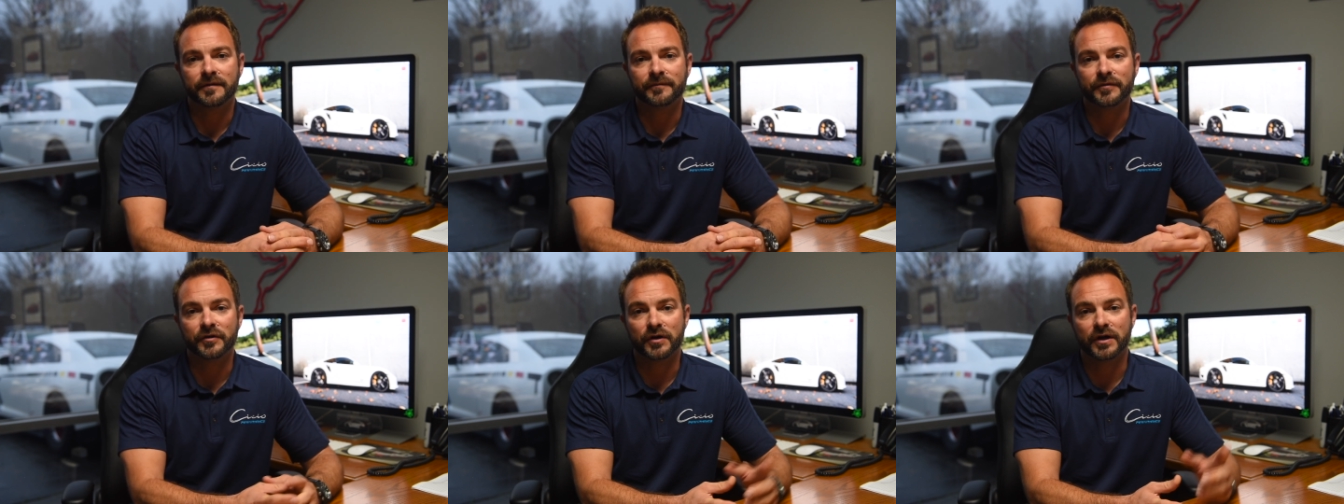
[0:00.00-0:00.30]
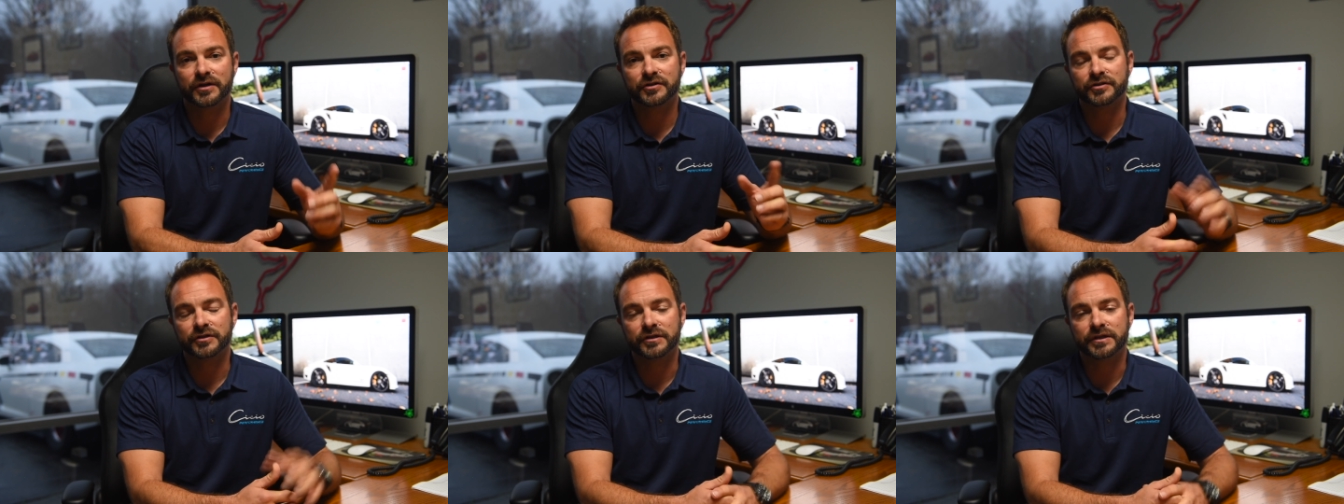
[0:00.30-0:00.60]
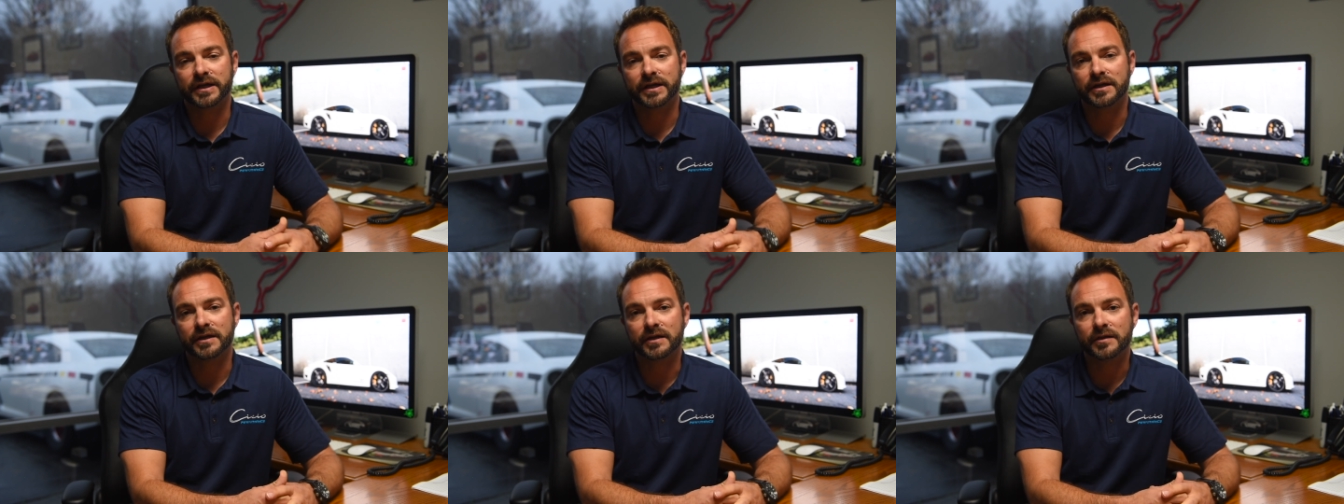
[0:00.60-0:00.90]
They're actually
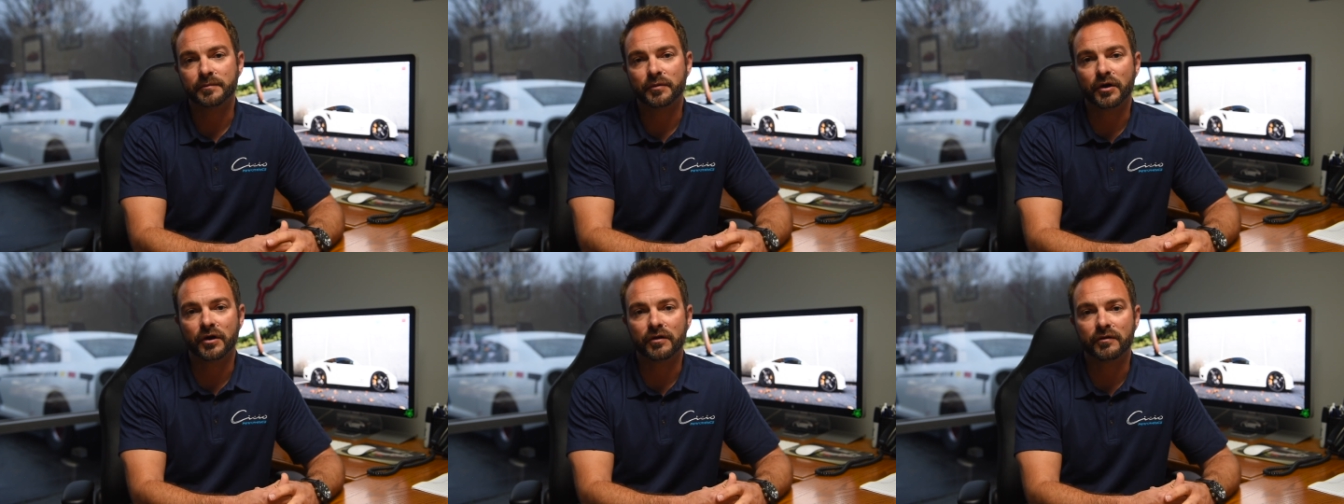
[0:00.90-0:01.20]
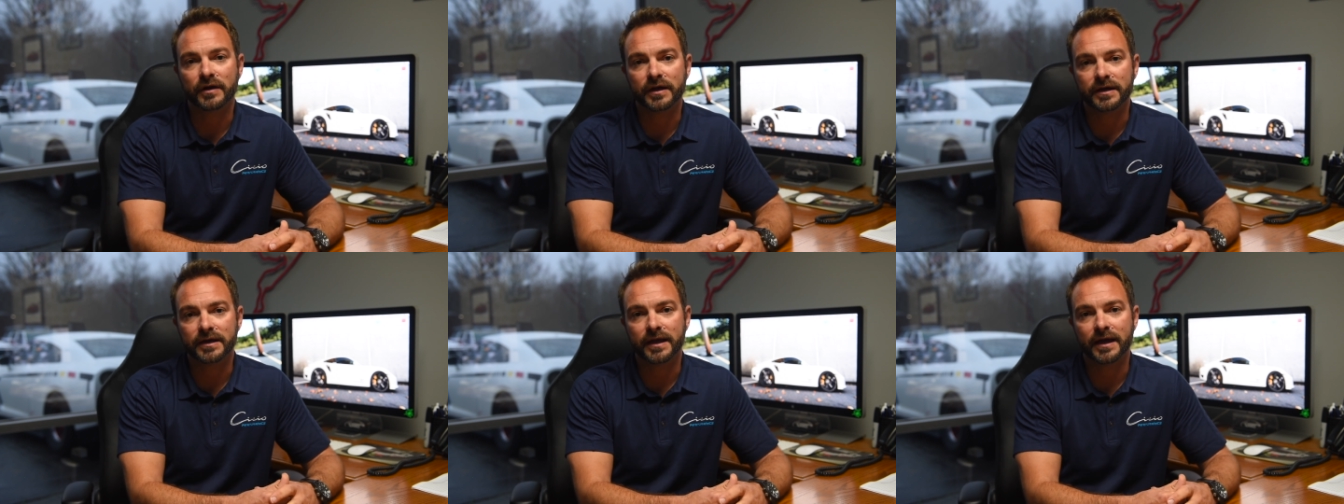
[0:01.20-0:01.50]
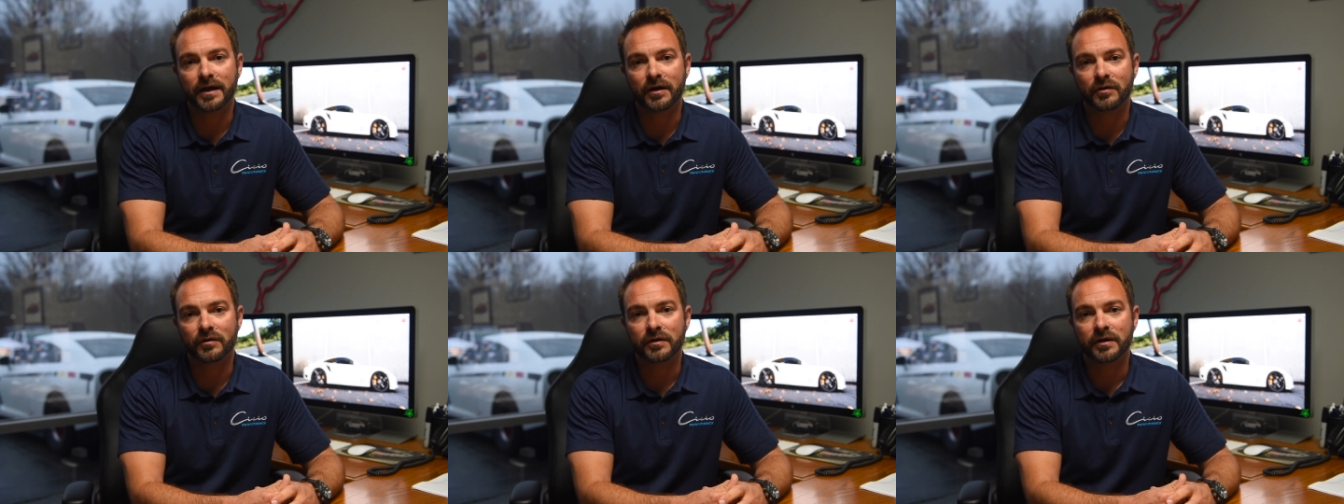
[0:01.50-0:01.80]
taking it apart right
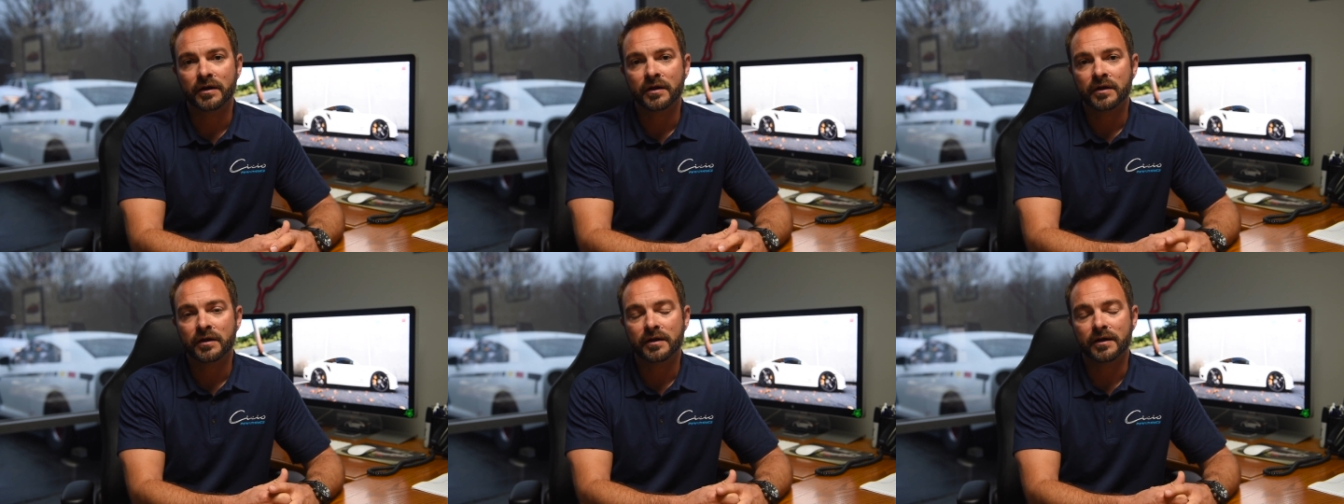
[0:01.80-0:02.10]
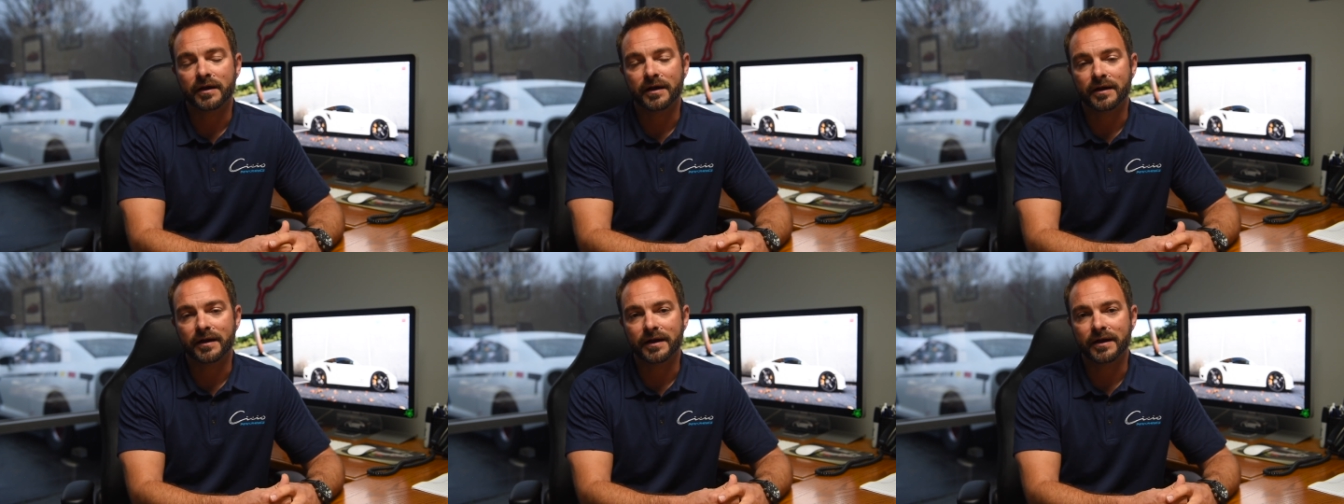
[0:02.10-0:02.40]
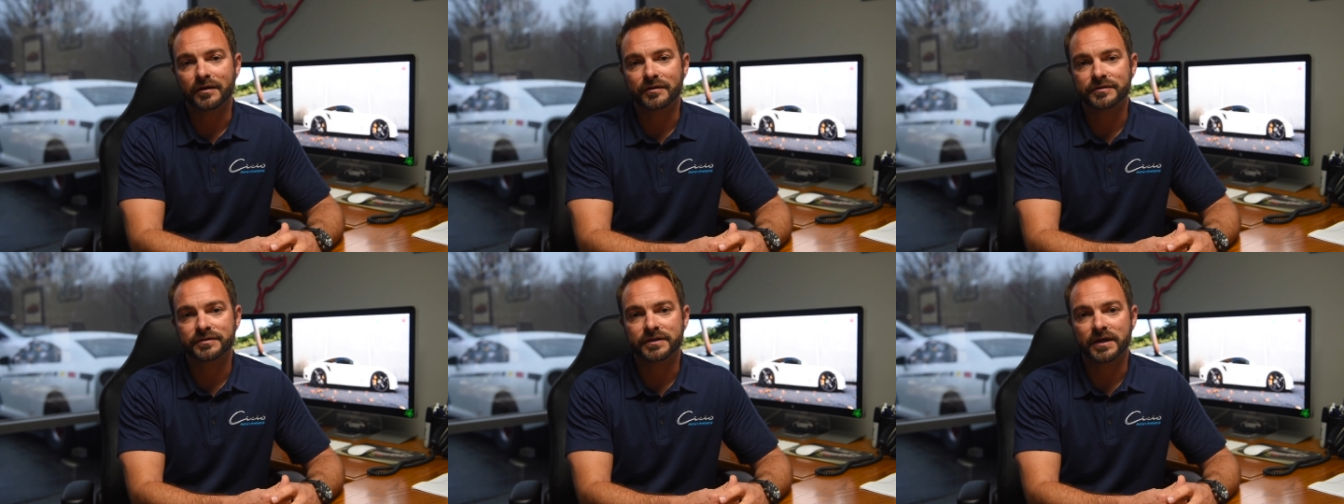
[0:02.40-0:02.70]
now
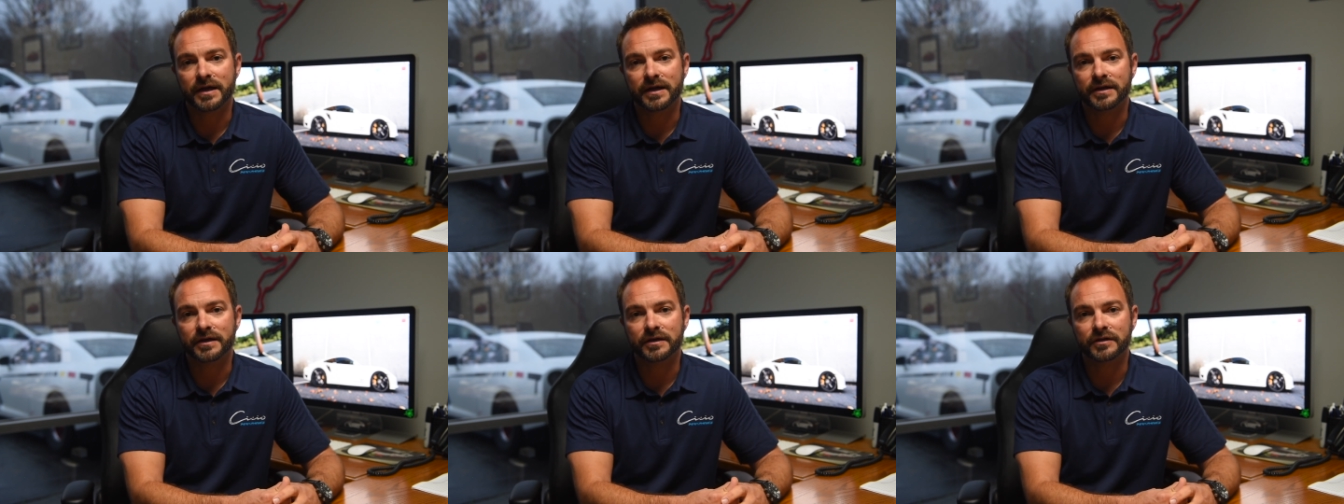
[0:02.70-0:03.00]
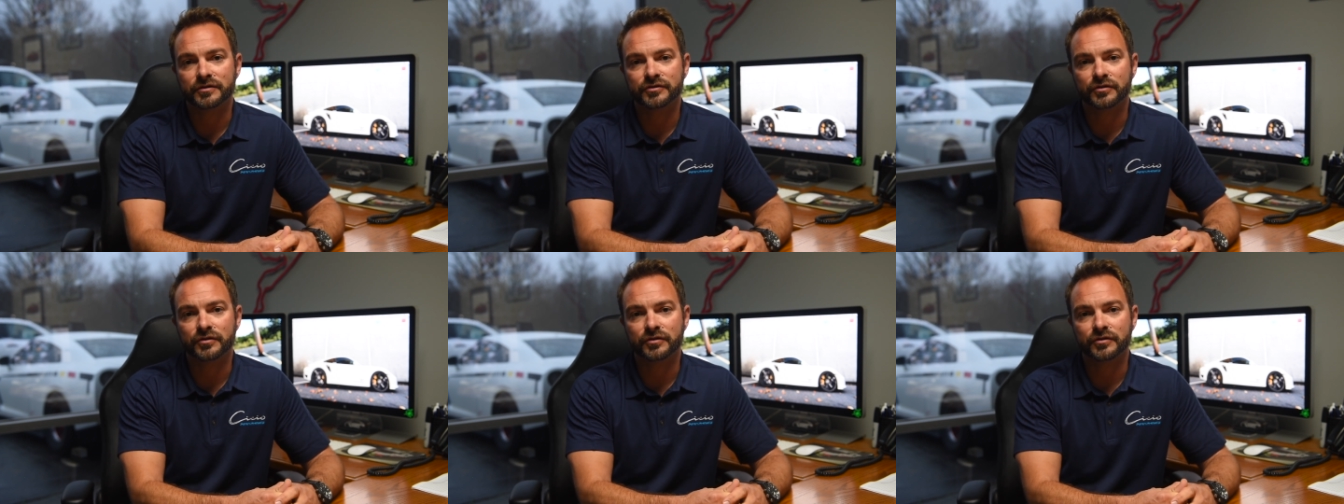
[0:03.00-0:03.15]
outside here.